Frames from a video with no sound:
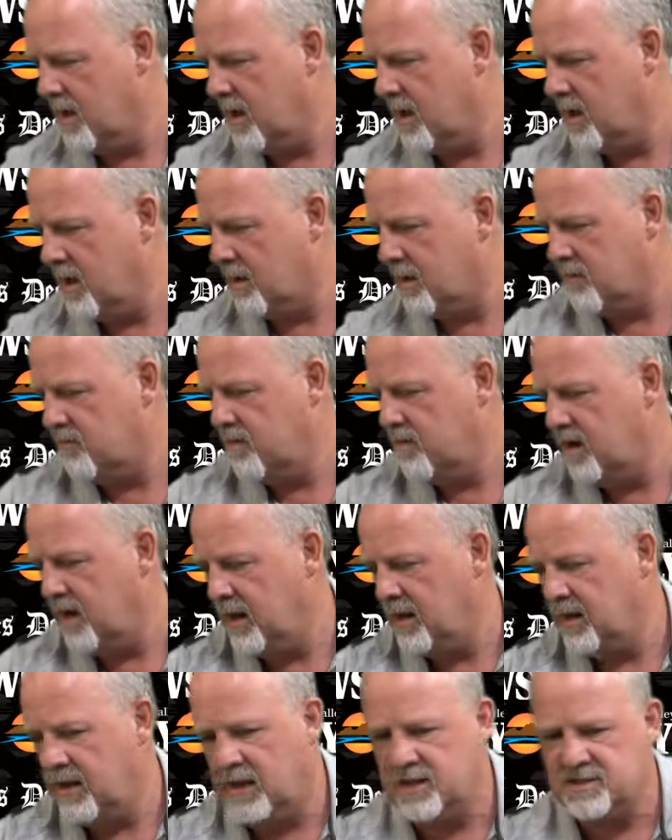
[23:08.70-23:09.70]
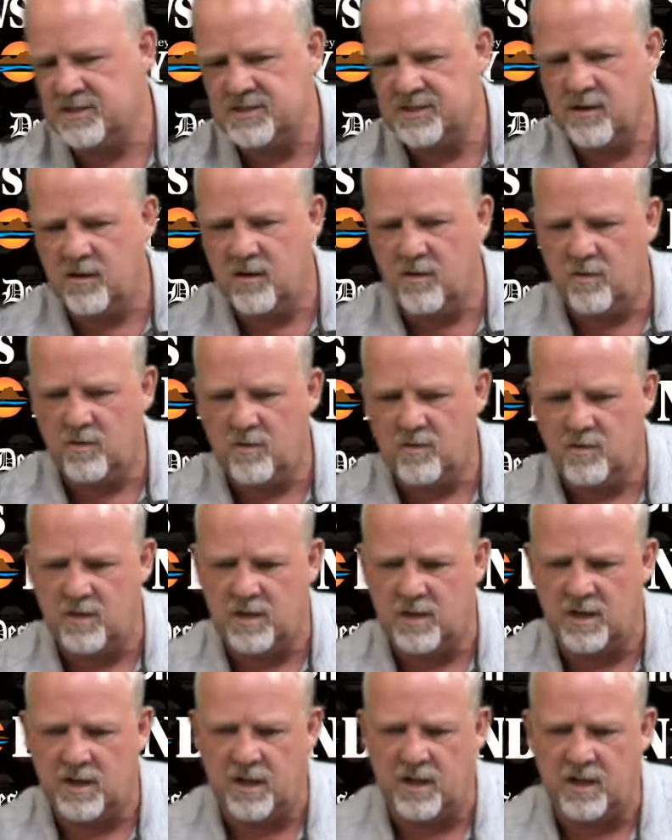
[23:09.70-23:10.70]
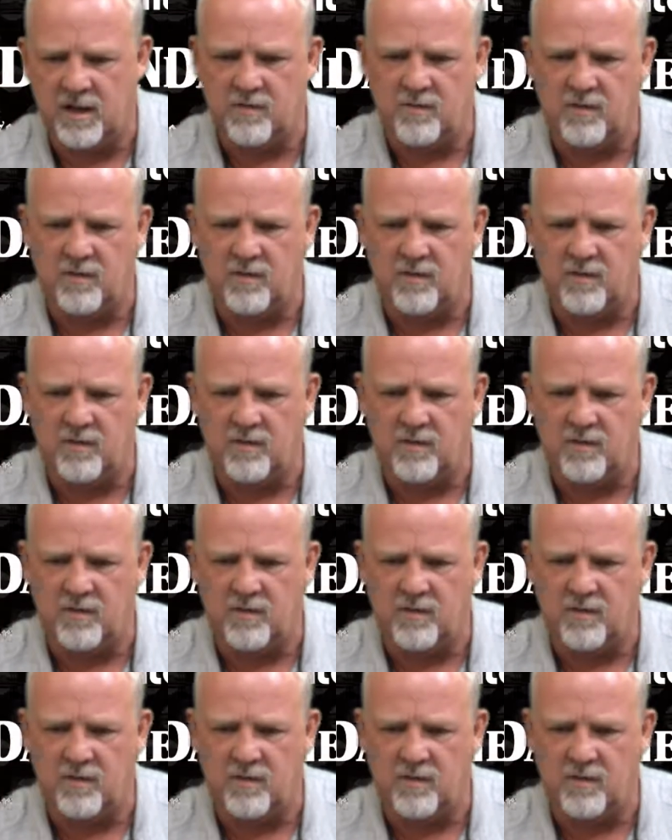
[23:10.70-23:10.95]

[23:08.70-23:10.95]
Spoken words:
Yeah, Renee, let us know, and